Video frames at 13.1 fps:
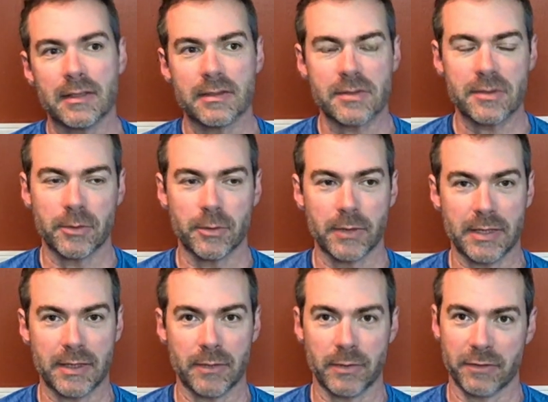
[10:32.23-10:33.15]
So
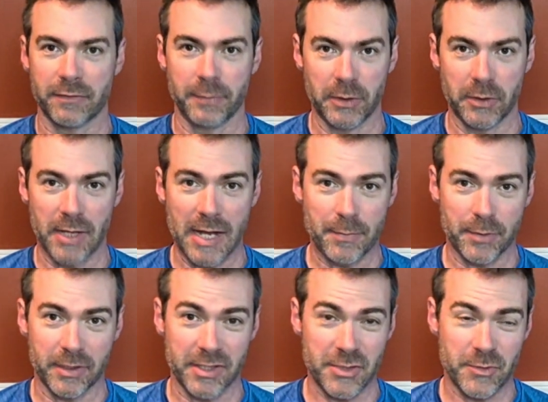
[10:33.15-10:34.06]
again, with the familial
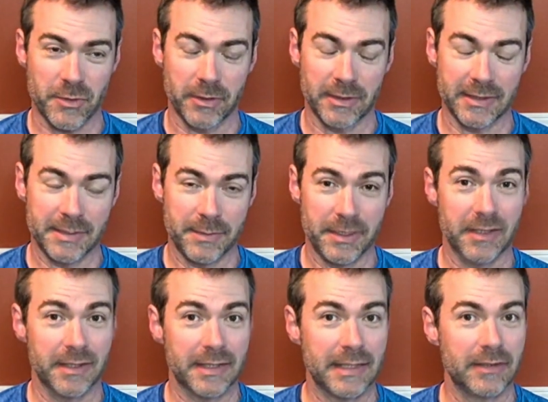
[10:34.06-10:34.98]

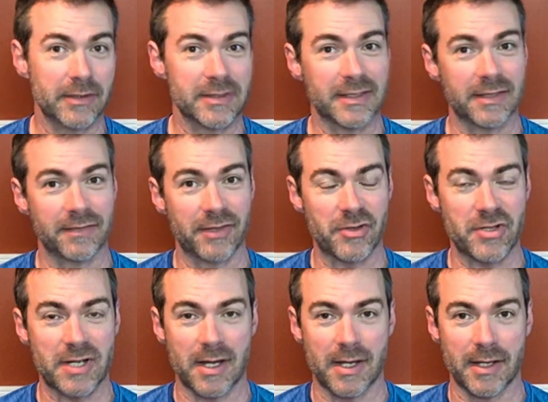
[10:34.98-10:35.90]
hypercholesterolemia, it looks like if there's
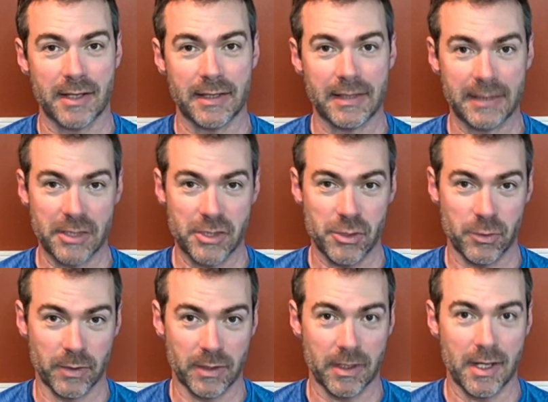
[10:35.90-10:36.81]
not an issue
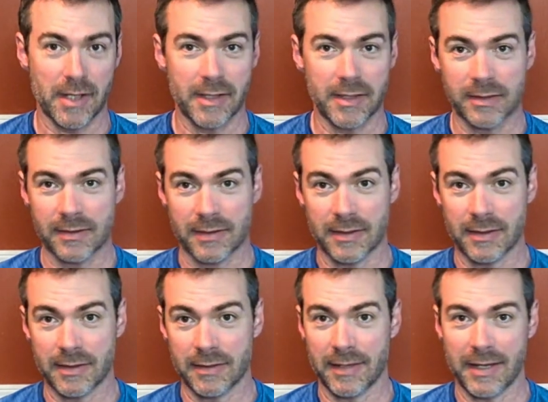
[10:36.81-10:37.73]
with clotting,
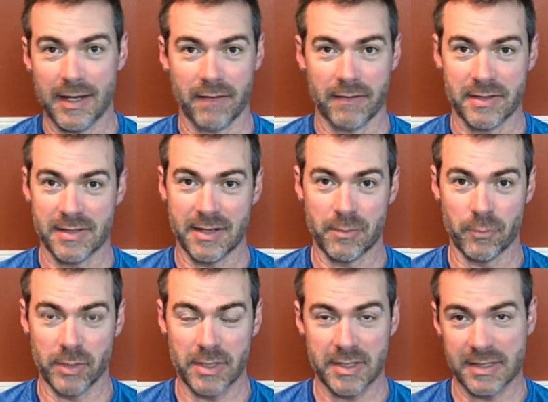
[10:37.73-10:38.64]
then they have the same
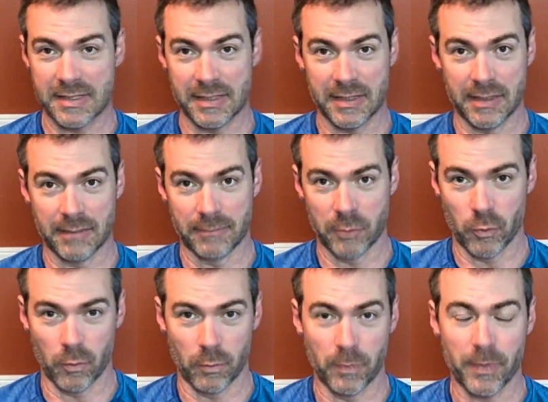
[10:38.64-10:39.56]
risk as any
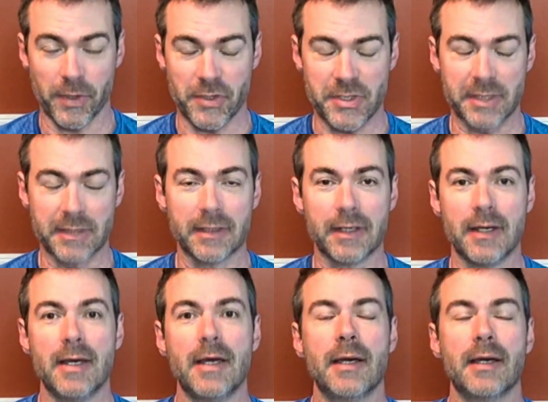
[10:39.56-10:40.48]
normal person.
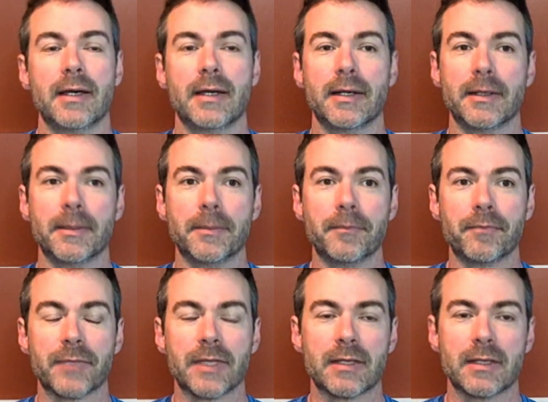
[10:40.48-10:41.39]

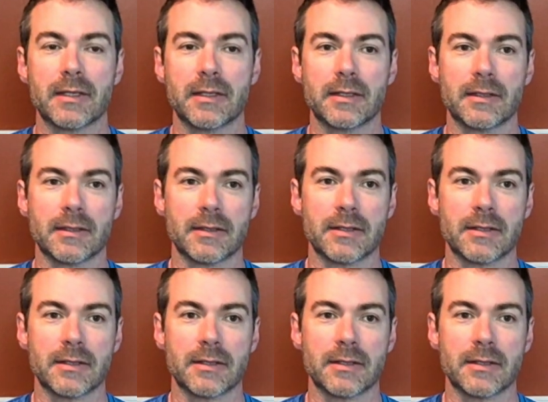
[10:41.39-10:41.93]
And